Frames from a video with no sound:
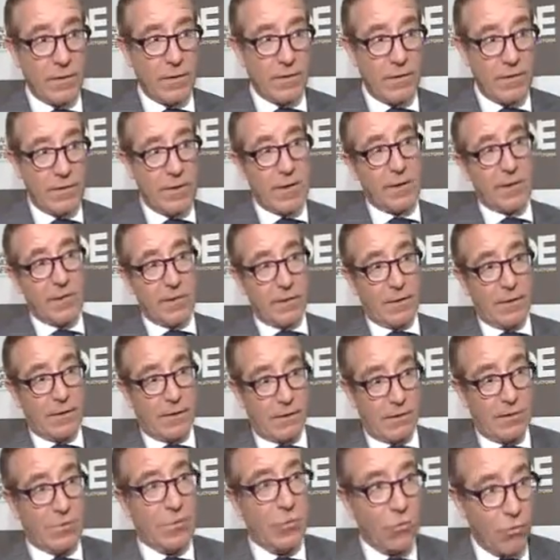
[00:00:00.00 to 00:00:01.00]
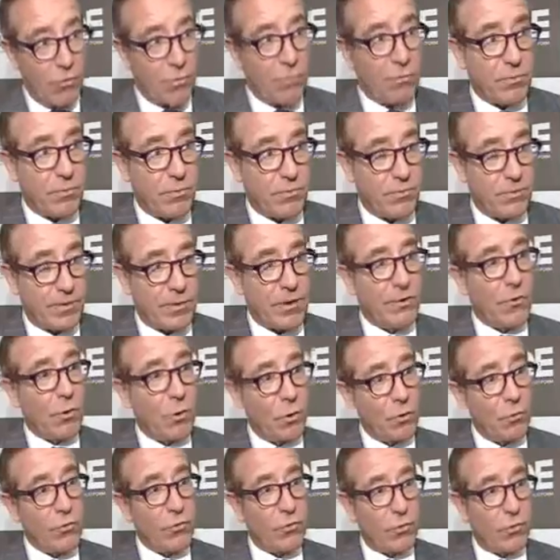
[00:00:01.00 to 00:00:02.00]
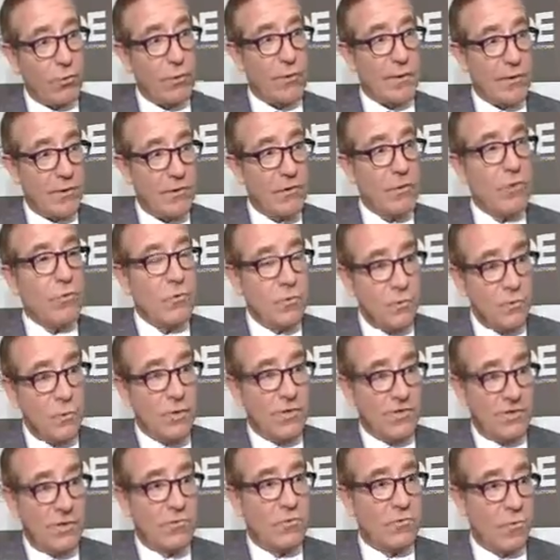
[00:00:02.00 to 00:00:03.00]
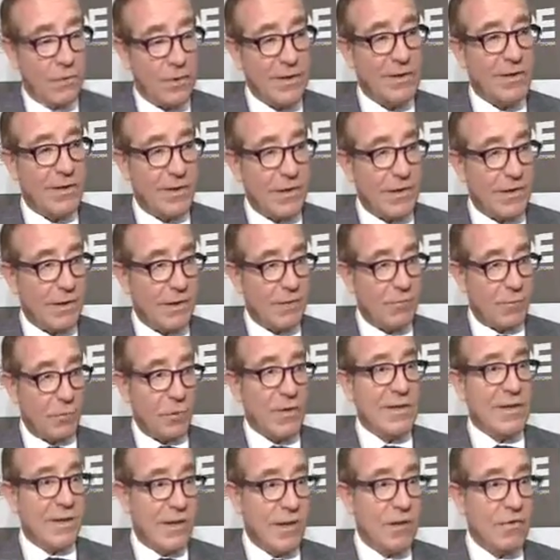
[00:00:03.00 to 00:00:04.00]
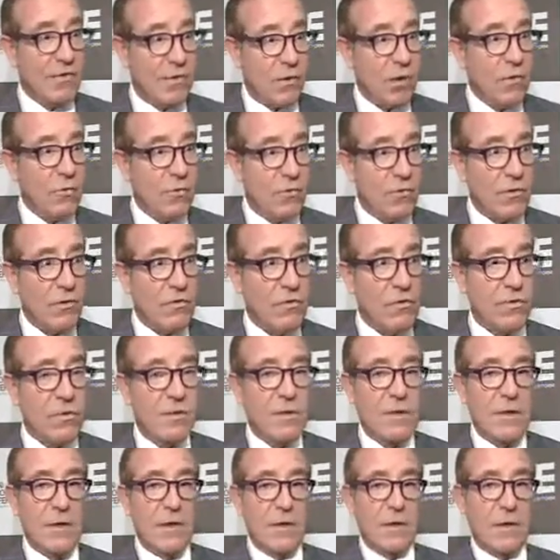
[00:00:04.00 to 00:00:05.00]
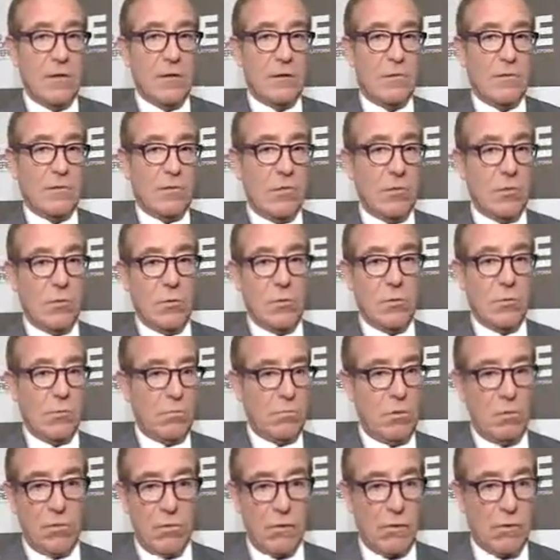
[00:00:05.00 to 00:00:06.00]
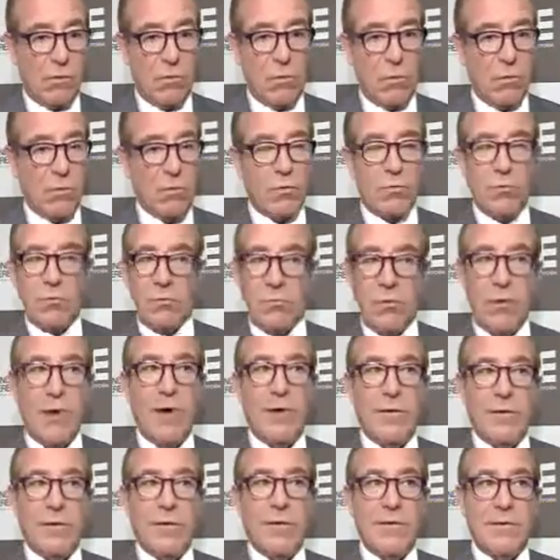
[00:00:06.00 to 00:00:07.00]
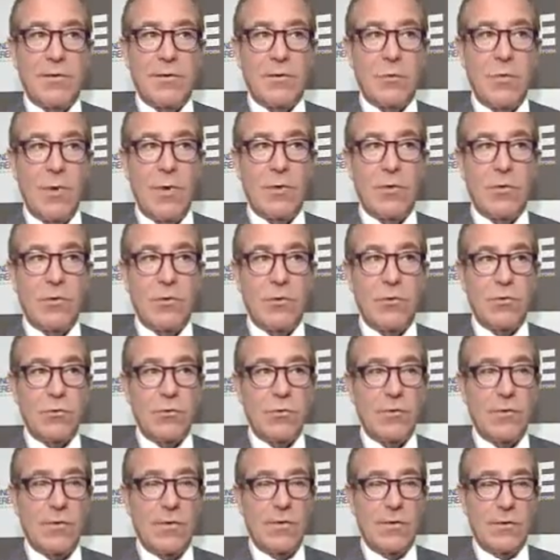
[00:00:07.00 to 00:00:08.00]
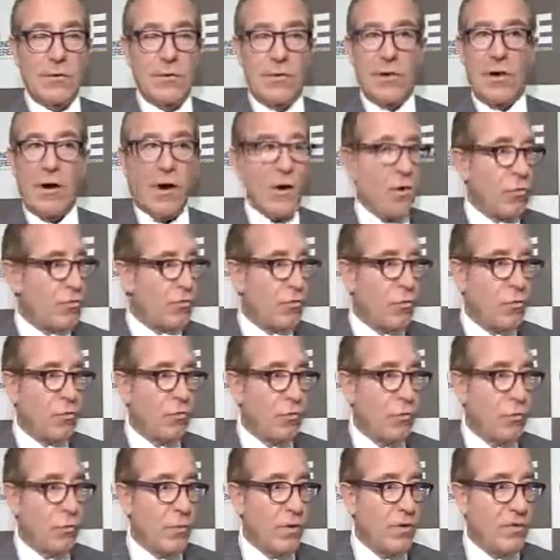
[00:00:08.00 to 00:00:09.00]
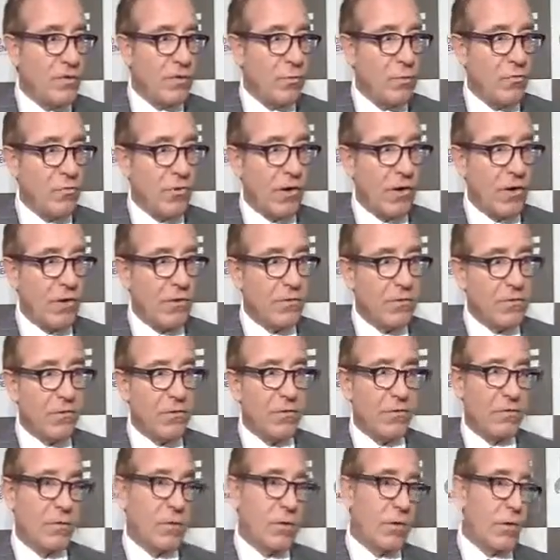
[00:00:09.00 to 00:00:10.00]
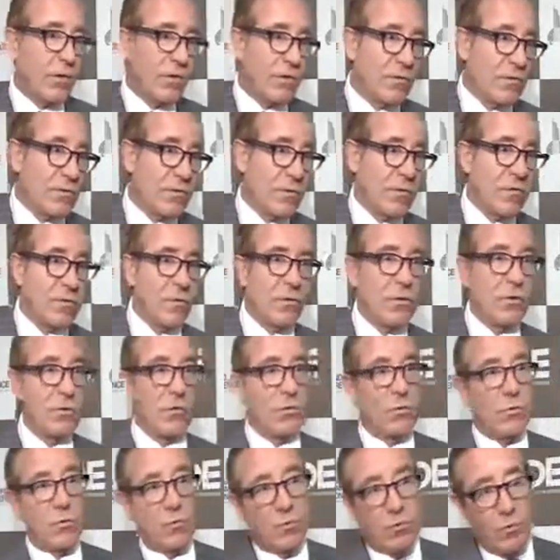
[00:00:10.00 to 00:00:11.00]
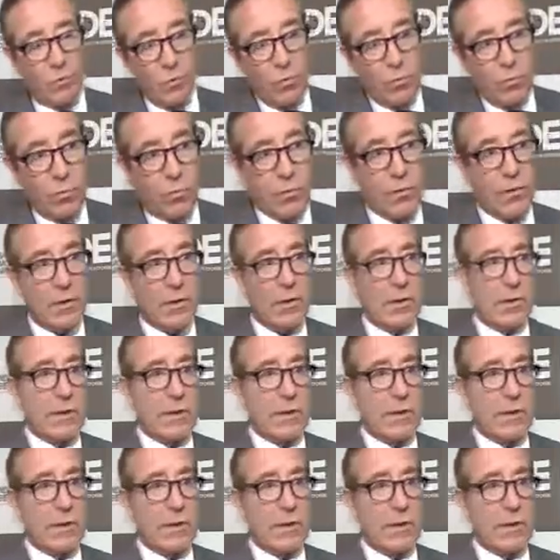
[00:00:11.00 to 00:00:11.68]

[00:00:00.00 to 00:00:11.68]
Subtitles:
than Europe, than the whole European Union with its 28 countries. So it all looks quite good. There are, of course, always some challenges, weakness of the euro, the ruble,